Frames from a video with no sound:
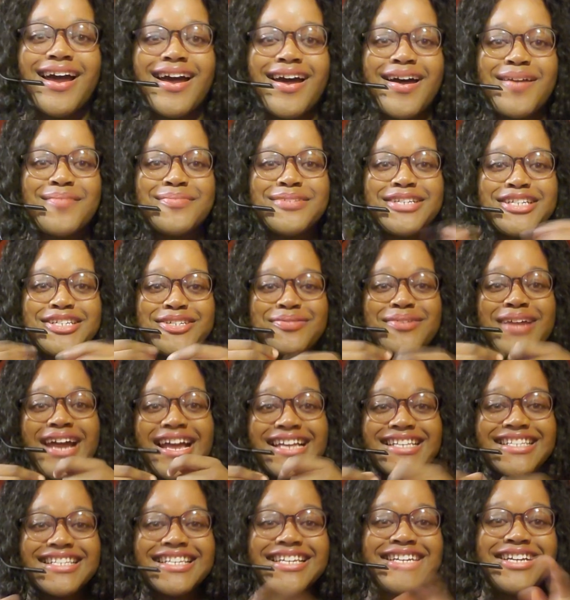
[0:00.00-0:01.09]
Um, did you
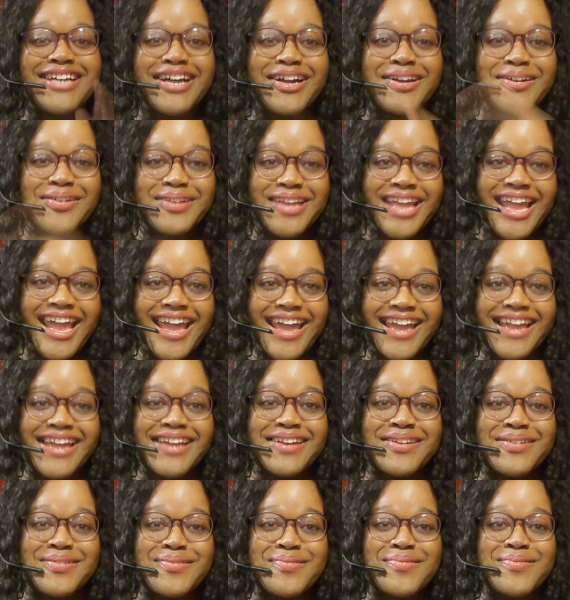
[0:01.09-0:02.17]
guys see Gutta K
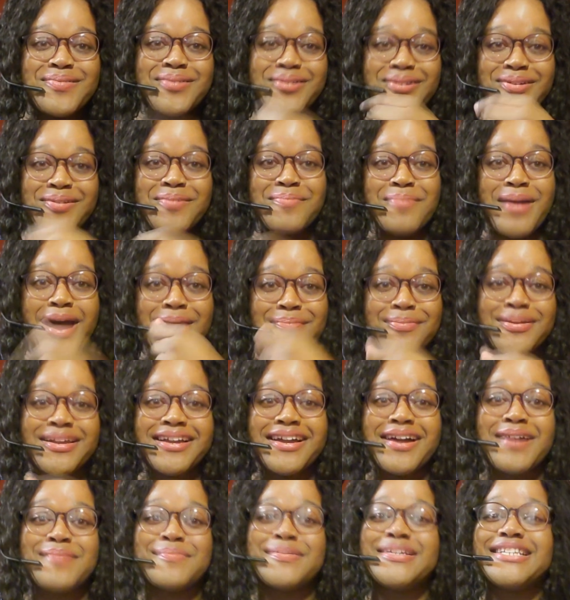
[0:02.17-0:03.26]
in a corner
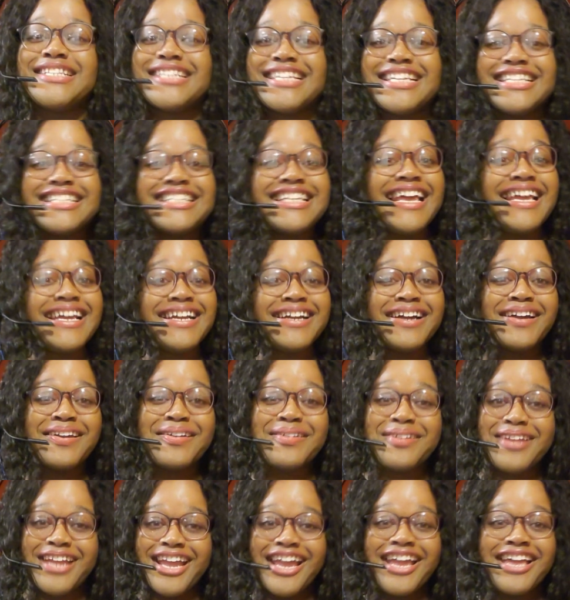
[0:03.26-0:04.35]
popping gummies? It's like
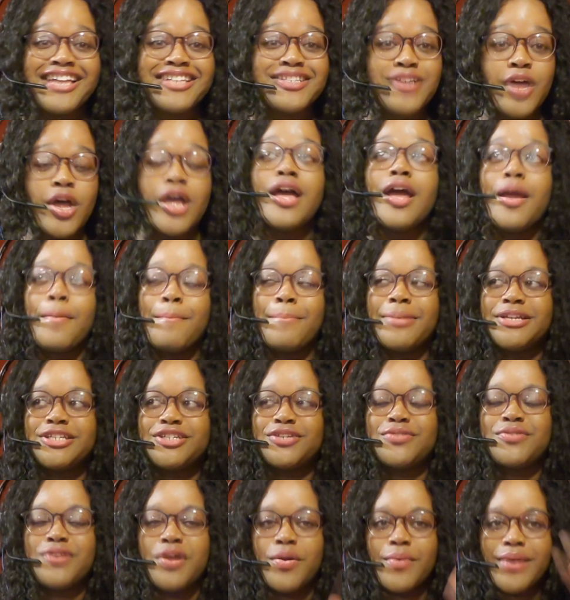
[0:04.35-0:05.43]
Gutta K is,
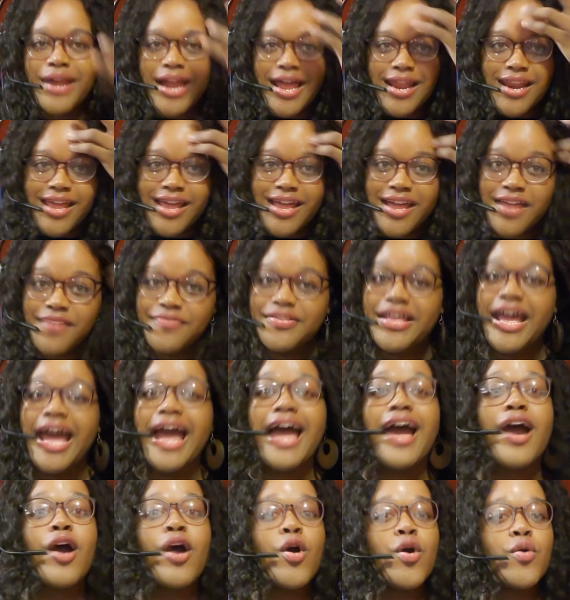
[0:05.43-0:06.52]
but you know what I love? That
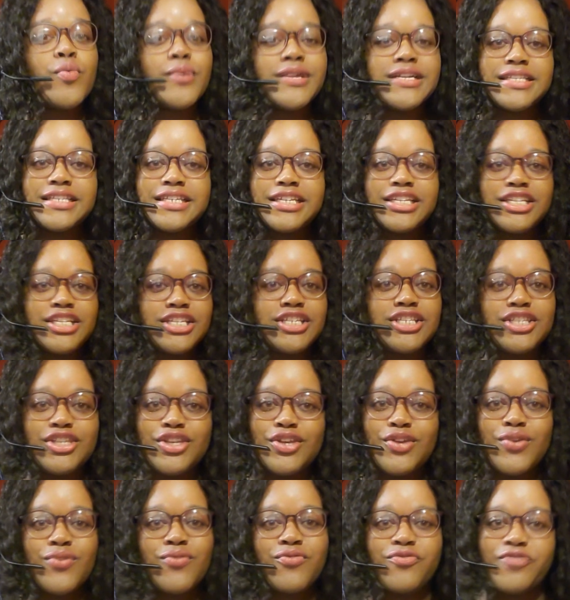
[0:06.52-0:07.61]
I always see these
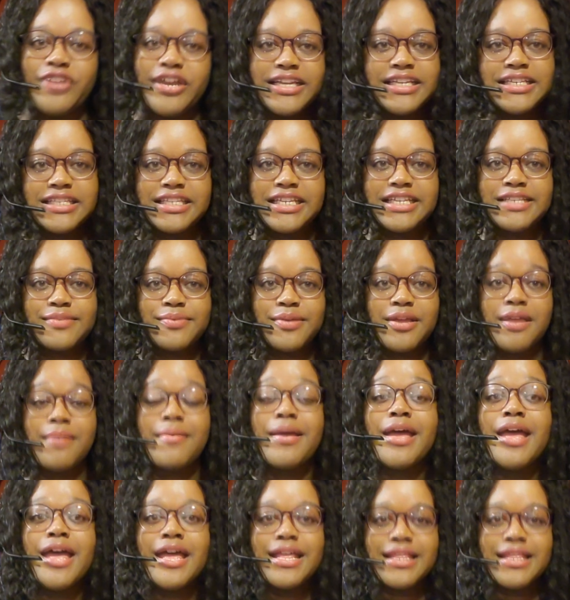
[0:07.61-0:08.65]
cute, funny scenes with him.